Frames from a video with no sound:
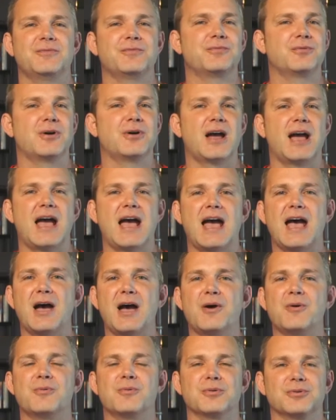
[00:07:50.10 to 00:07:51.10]
For
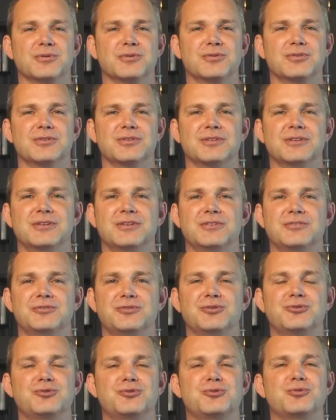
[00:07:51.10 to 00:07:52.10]
hours,
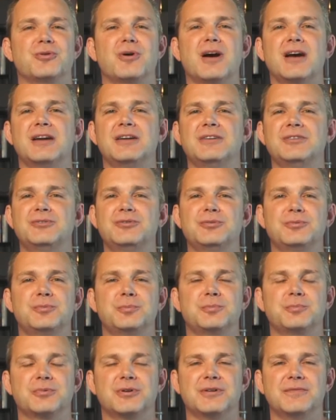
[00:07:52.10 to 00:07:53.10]
just trying to
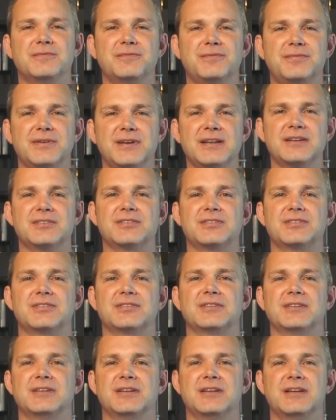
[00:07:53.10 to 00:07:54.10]

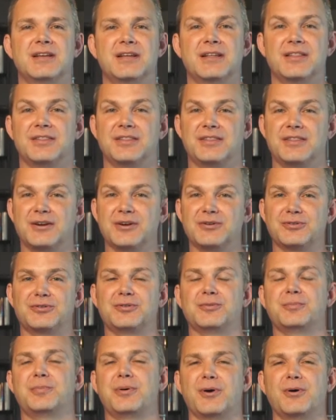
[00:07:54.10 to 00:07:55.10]
convince their
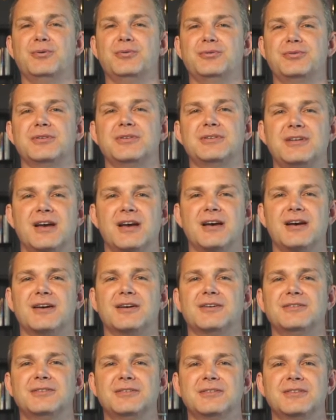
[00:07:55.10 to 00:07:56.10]
supposed
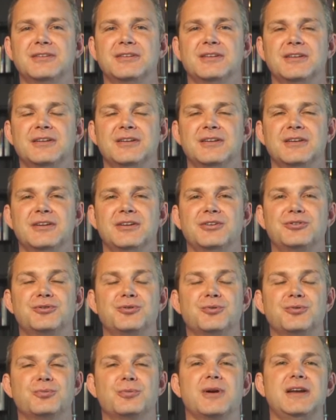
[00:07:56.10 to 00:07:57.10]
God
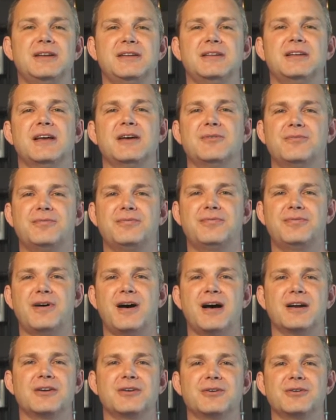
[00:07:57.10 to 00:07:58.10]
to rain down
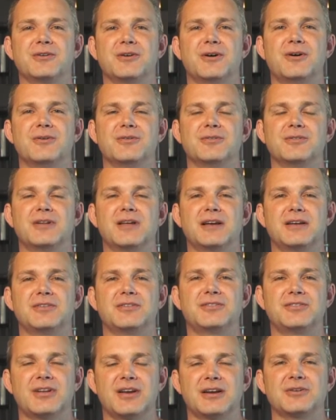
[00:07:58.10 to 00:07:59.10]
fire on that
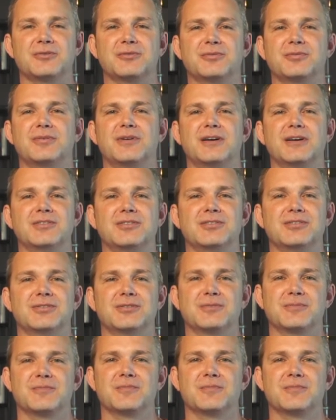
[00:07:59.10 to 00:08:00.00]
sacrifice.